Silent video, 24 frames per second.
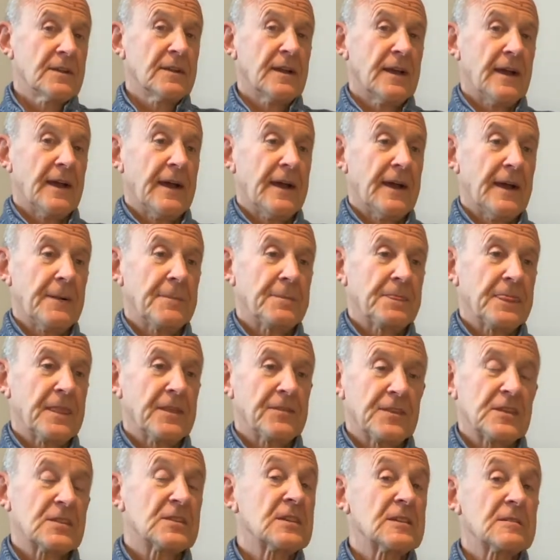
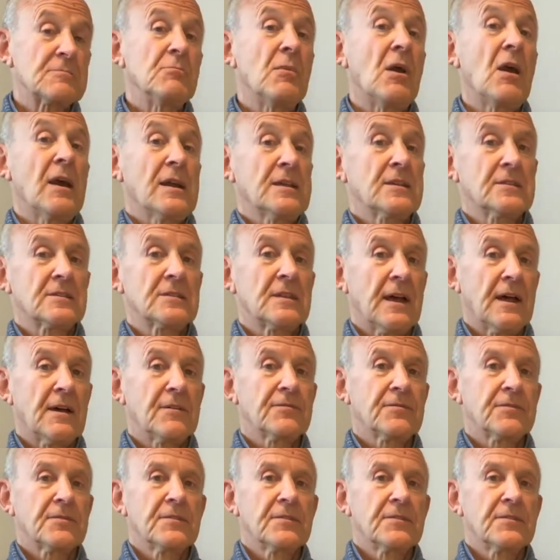This is my stuff.